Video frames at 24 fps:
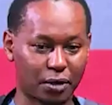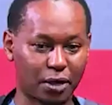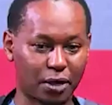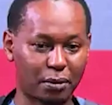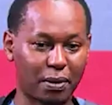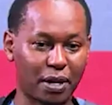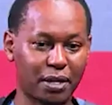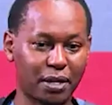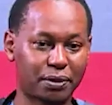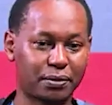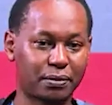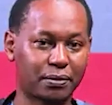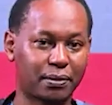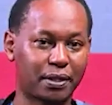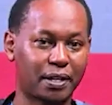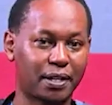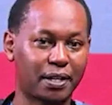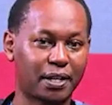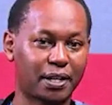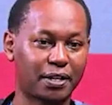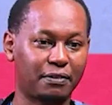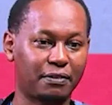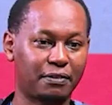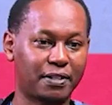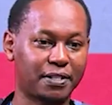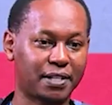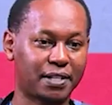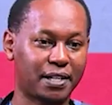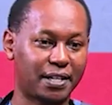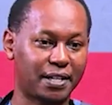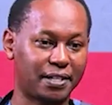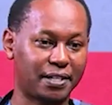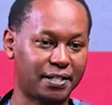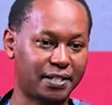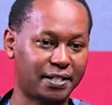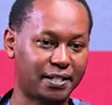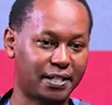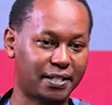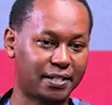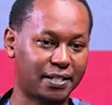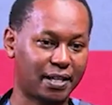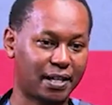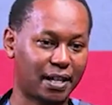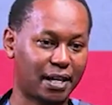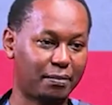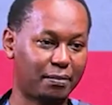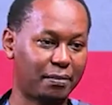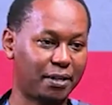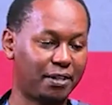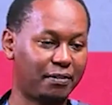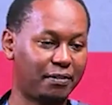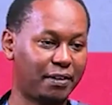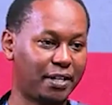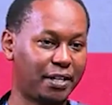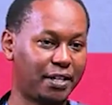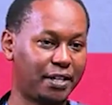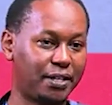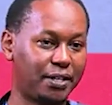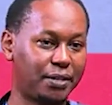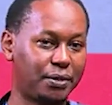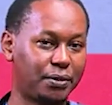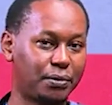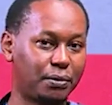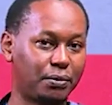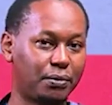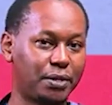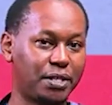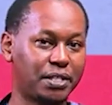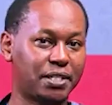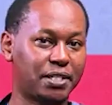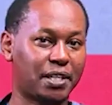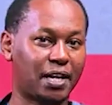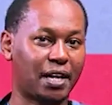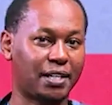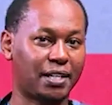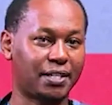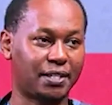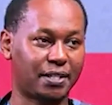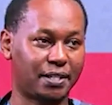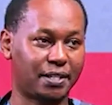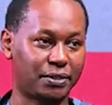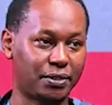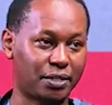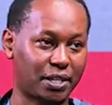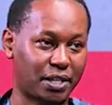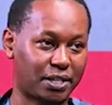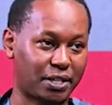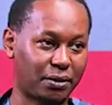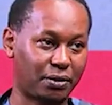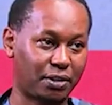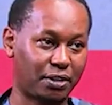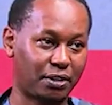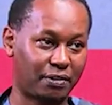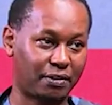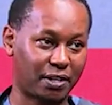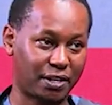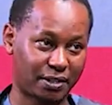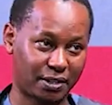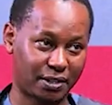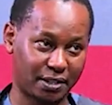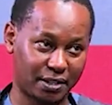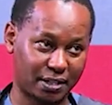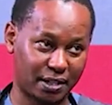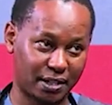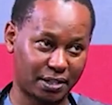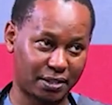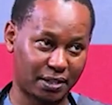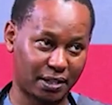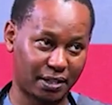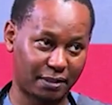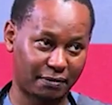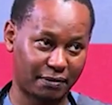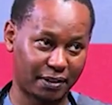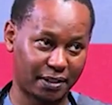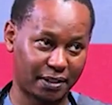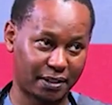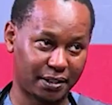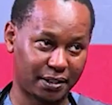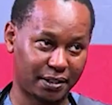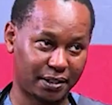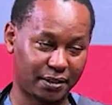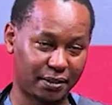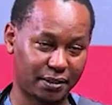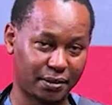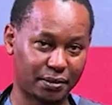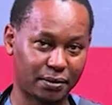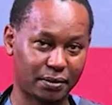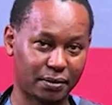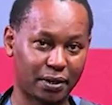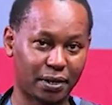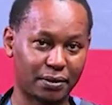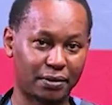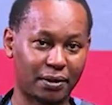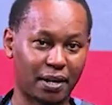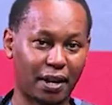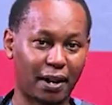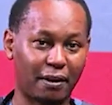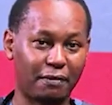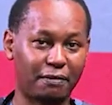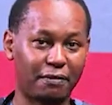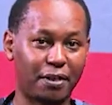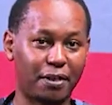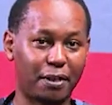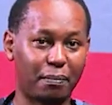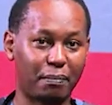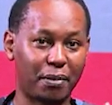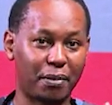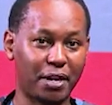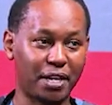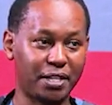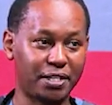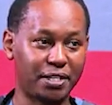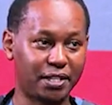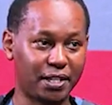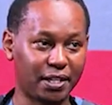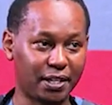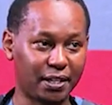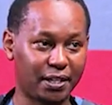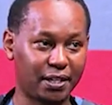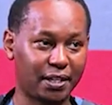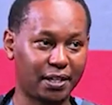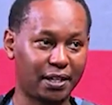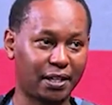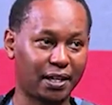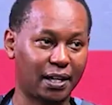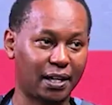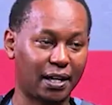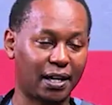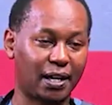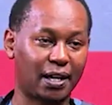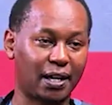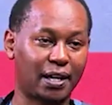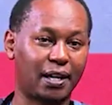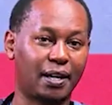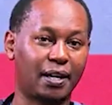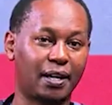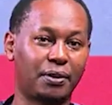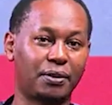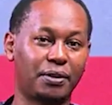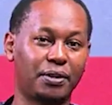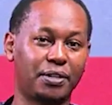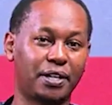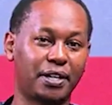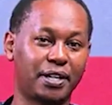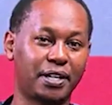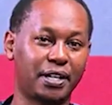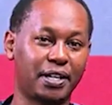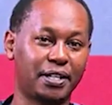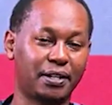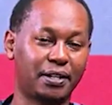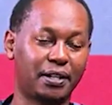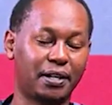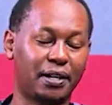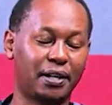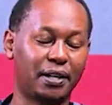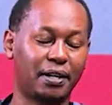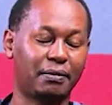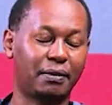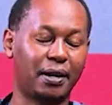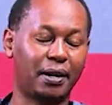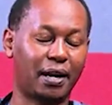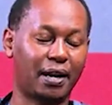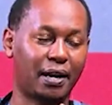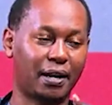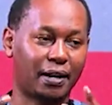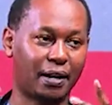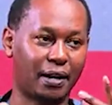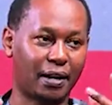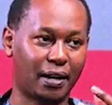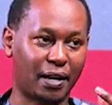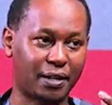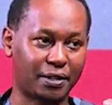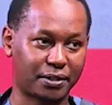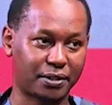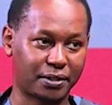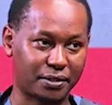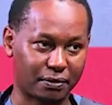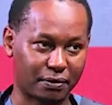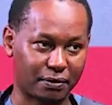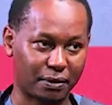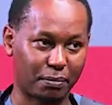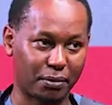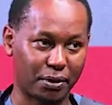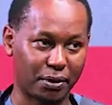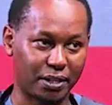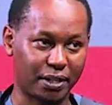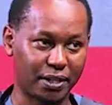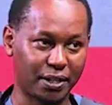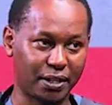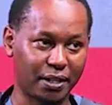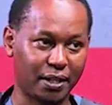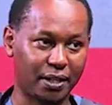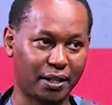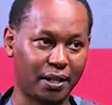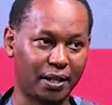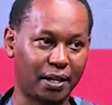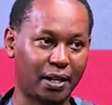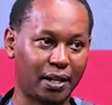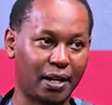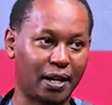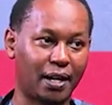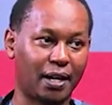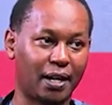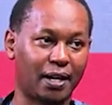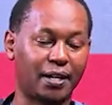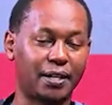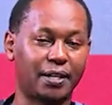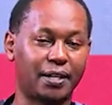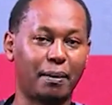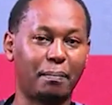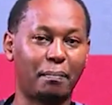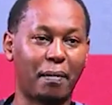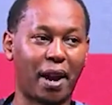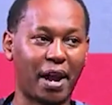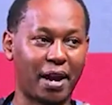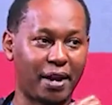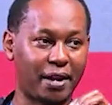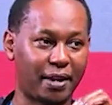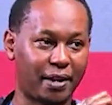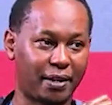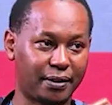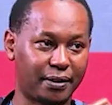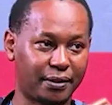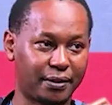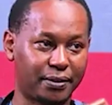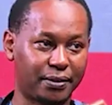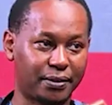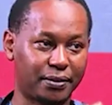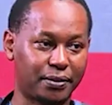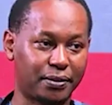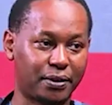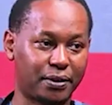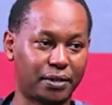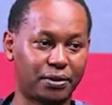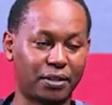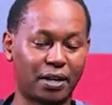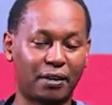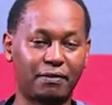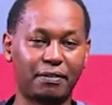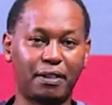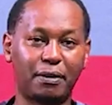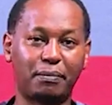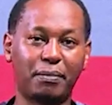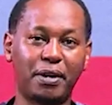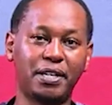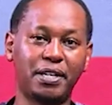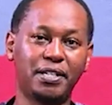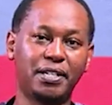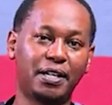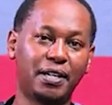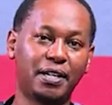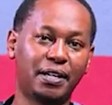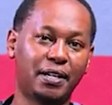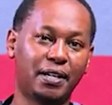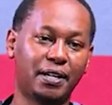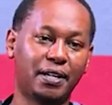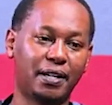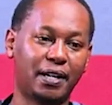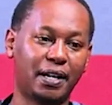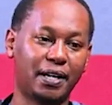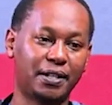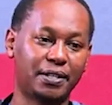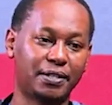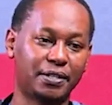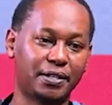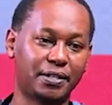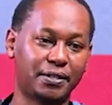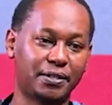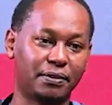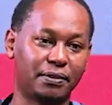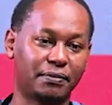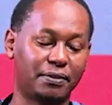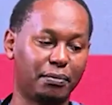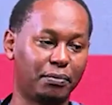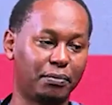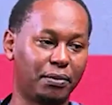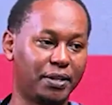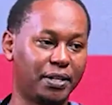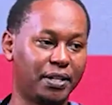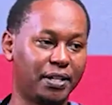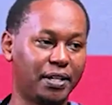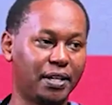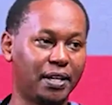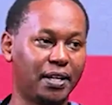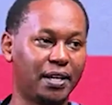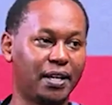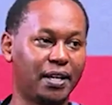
going back to cardiovascular diseases, they can be divided into which category of arteries is actually affected. So that you have the major coronary arteries of the body and the minor. So that you have the major arteries of the body,